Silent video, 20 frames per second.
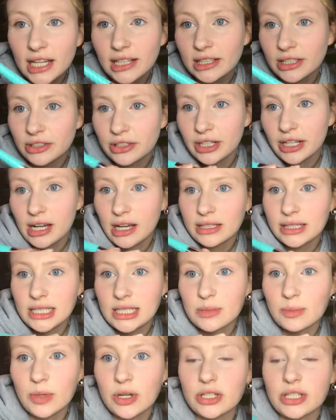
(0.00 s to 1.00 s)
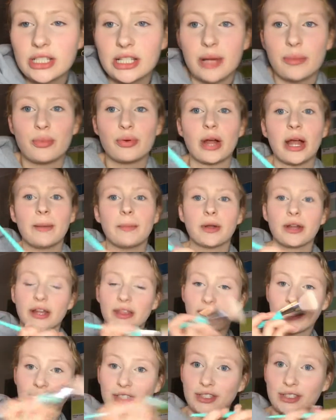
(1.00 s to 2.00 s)
I literally got these brushes at
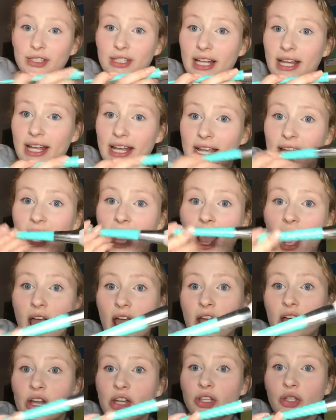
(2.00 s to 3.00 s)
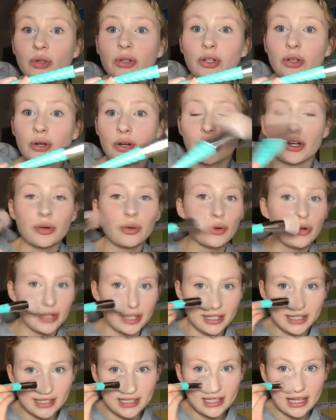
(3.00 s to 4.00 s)
Primark. They look like unicorn
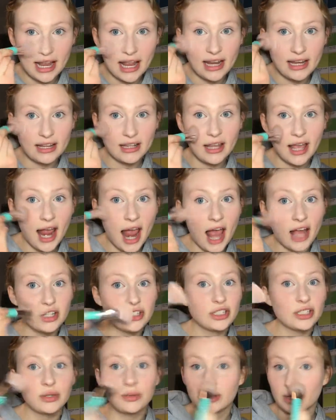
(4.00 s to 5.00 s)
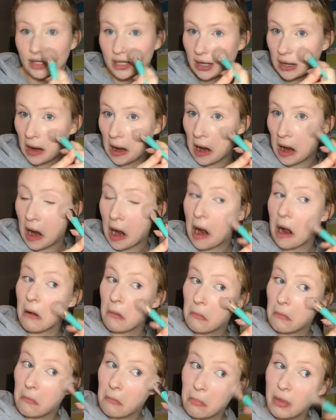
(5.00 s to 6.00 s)
horns, and they actually work
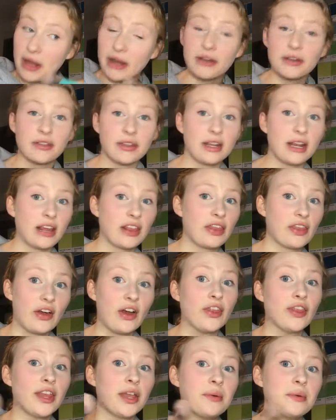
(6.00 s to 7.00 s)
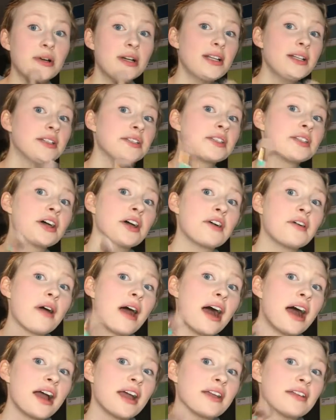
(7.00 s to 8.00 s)
better than I thought they would, so
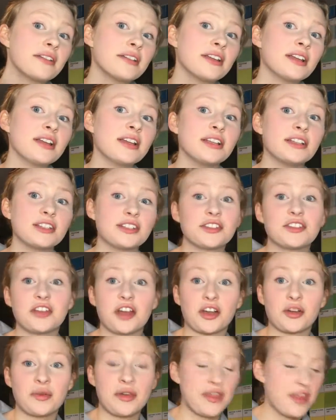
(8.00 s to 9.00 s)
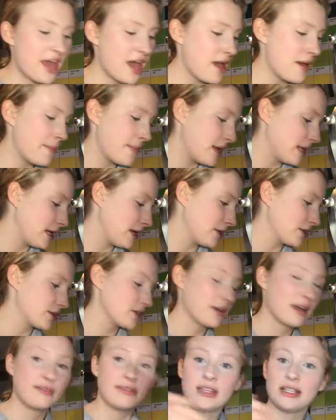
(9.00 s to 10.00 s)
I stuck with them. And I
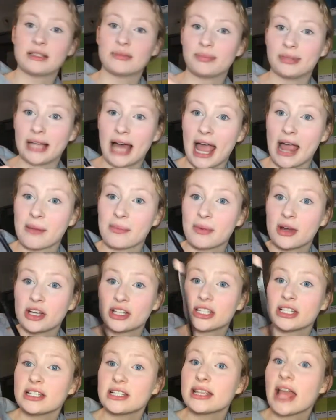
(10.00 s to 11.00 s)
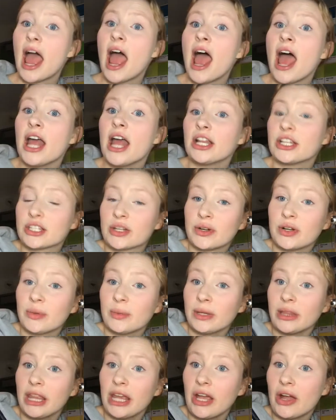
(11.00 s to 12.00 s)
also have these black brushes. Don't know
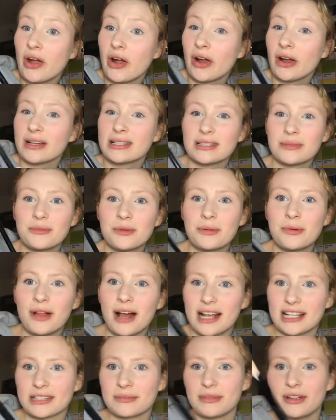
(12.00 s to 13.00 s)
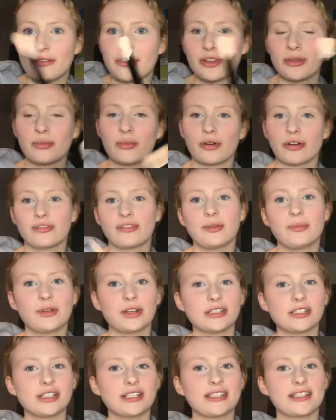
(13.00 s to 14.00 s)
what they are. Some people ask me if they're Morphe
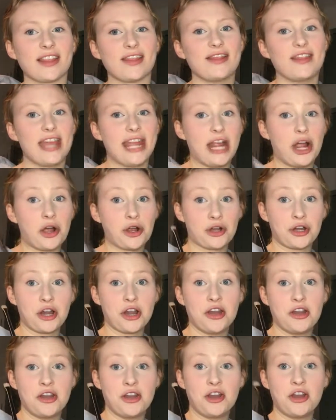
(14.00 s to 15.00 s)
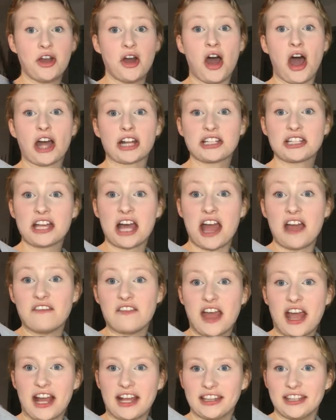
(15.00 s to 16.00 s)
brushes. They are not. I've
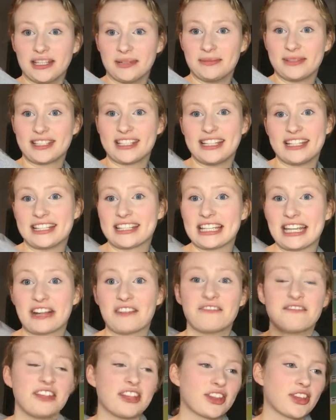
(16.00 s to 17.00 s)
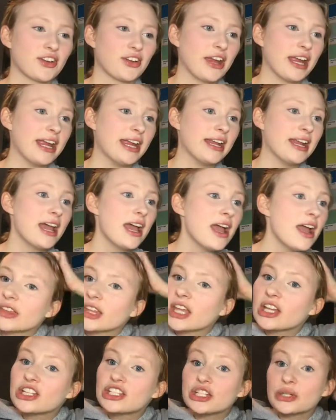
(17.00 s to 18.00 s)
had them since like 5th grade.
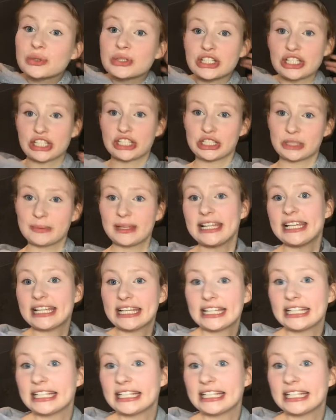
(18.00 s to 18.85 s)
Don't judge me.